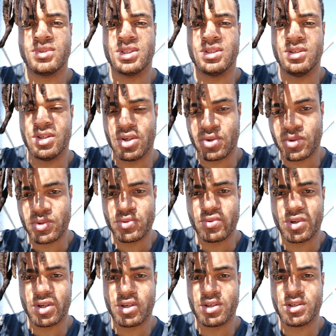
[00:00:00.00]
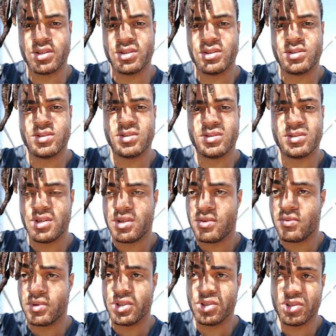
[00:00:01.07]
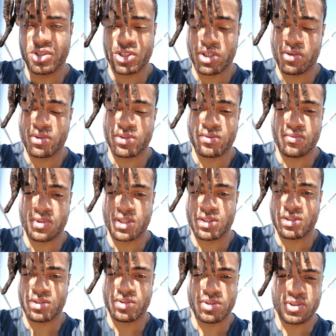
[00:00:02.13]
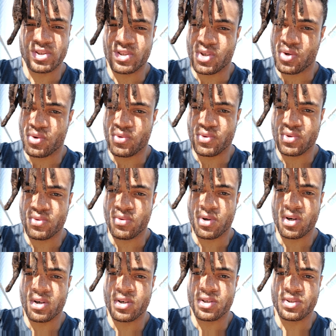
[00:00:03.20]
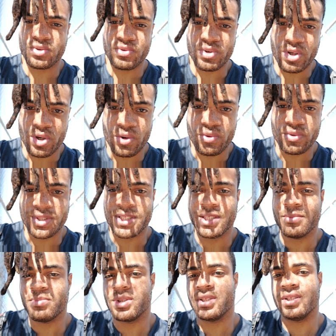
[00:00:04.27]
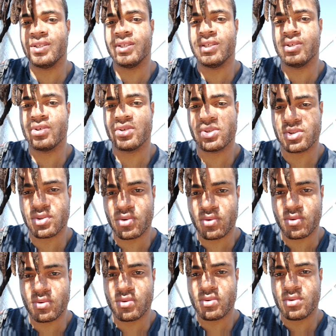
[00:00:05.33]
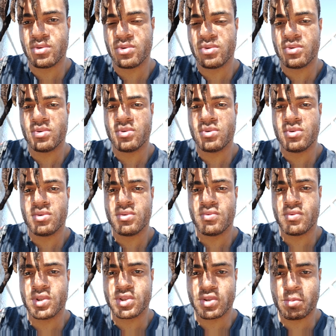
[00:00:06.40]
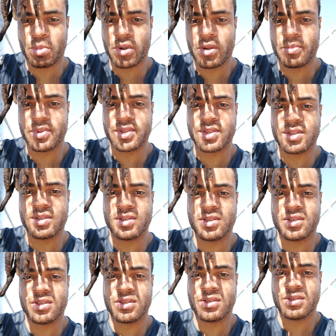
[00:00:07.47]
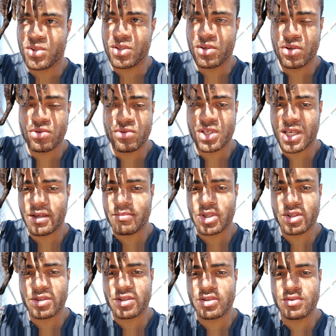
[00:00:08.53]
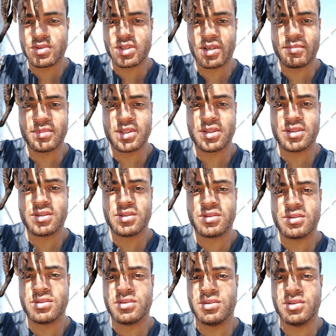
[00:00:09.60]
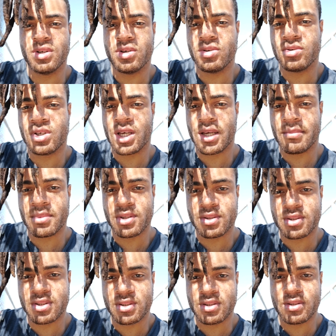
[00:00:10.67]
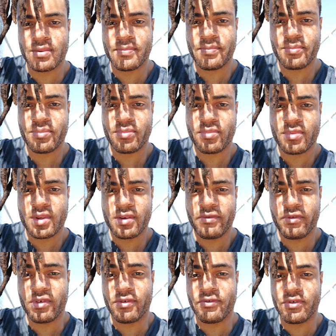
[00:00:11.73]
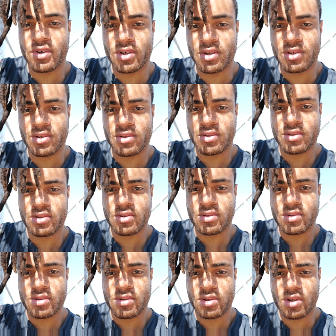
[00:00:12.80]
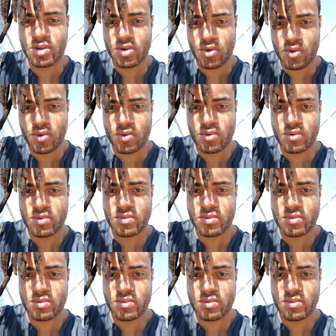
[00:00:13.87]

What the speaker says: You know who you are. When you're a chosen one, you just know who you are. You know deeply in your soul what your purpose is. You know you came here to do something. You know you came here to fulfill a goal.